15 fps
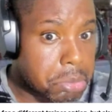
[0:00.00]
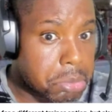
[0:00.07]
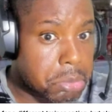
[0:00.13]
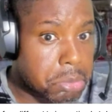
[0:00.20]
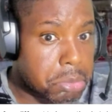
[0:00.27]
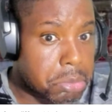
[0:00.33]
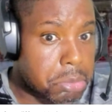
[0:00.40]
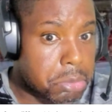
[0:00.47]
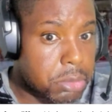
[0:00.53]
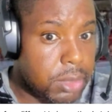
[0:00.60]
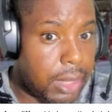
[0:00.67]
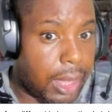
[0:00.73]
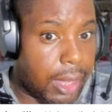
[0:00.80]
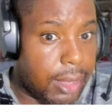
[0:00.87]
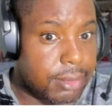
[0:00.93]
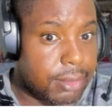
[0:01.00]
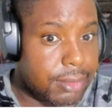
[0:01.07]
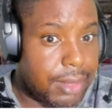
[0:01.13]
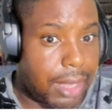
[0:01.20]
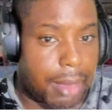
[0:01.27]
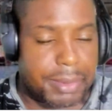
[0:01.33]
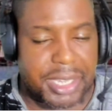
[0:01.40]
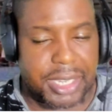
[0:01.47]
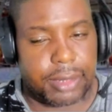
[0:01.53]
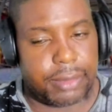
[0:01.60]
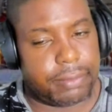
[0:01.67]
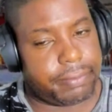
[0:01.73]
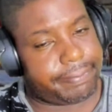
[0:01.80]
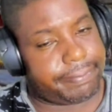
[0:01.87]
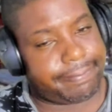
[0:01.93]
Yeah. I mean,
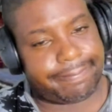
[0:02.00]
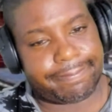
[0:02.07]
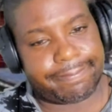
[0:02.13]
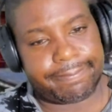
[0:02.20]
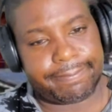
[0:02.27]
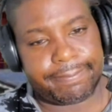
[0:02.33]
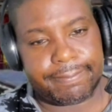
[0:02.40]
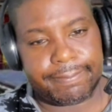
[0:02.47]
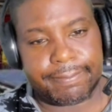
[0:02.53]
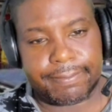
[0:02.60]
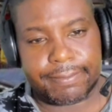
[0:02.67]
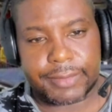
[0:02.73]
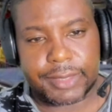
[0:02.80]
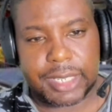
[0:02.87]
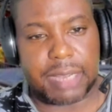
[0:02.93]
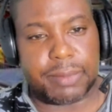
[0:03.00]
come on.